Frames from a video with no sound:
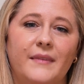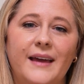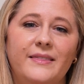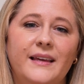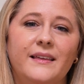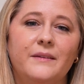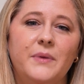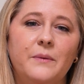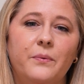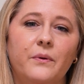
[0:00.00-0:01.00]
I think that
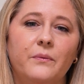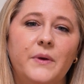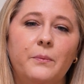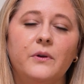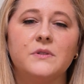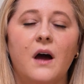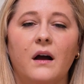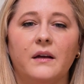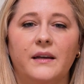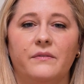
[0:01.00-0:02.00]
people don't
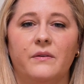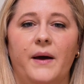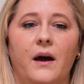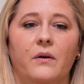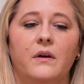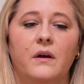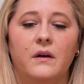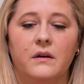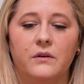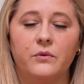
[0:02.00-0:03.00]
talk enough about
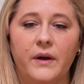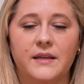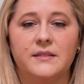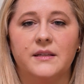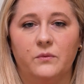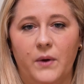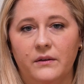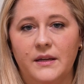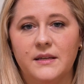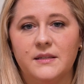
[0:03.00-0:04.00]
grace and
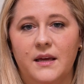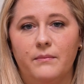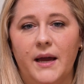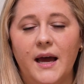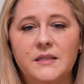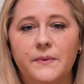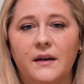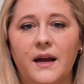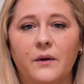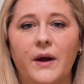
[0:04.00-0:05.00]
wellness. And my husband
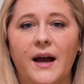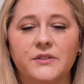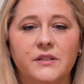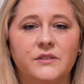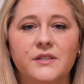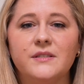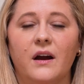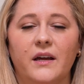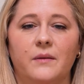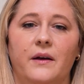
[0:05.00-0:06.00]
and I were actually just
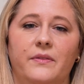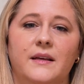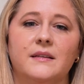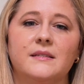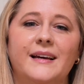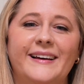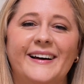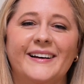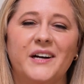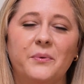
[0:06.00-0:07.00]
talking about this
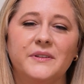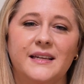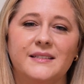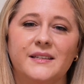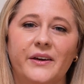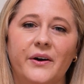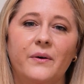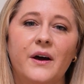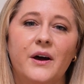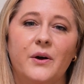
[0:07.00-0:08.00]
a couple of days
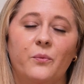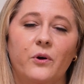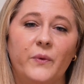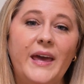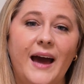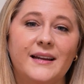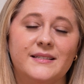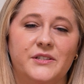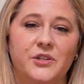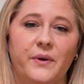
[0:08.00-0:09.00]
ago, where we had a
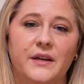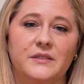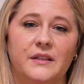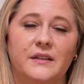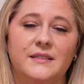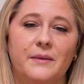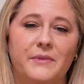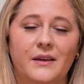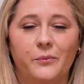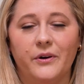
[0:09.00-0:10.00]
situation,
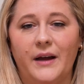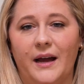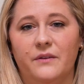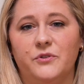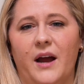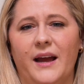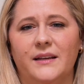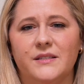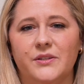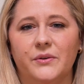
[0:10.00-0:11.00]
something that we were kind of
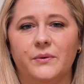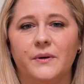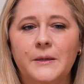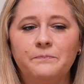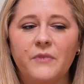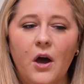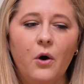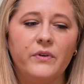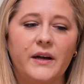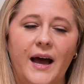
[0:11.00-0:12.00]
trying to
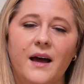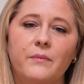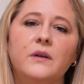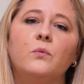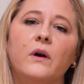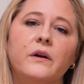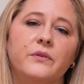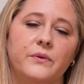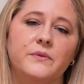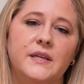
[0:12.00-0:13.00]
overcome and work
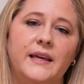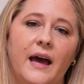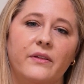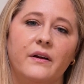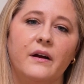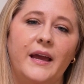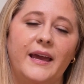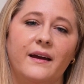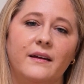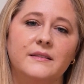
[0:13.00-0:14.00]
through together.
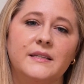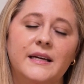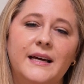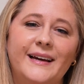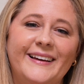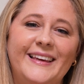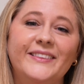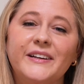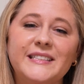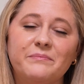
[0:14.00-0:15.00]
And he
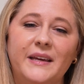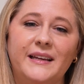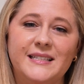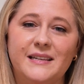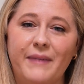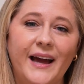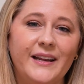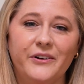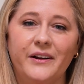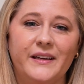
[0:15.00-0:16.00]
looked at me and he said, "Maddie,
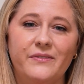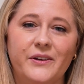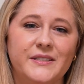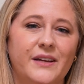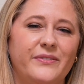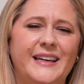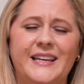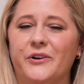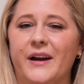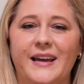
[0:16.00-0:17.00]
you're not giving yourself
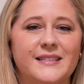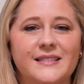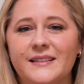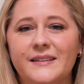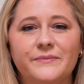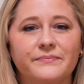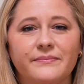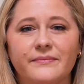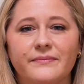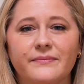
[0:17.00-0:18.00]
any grace.
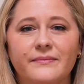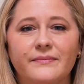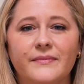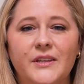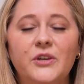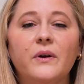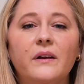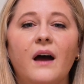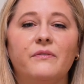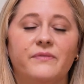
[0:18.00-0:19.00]
You are
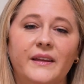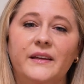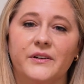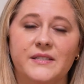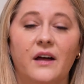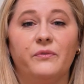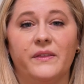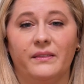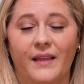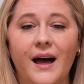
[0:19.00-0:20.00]
not filling yourself
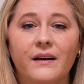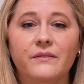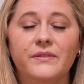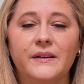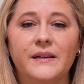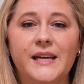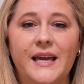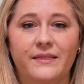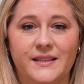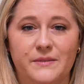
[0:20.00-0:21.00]
with love
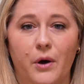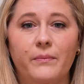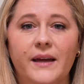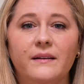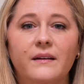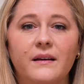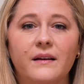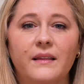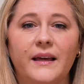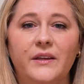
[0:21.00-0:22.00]
in this moment.
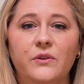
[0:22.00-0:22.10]
Like,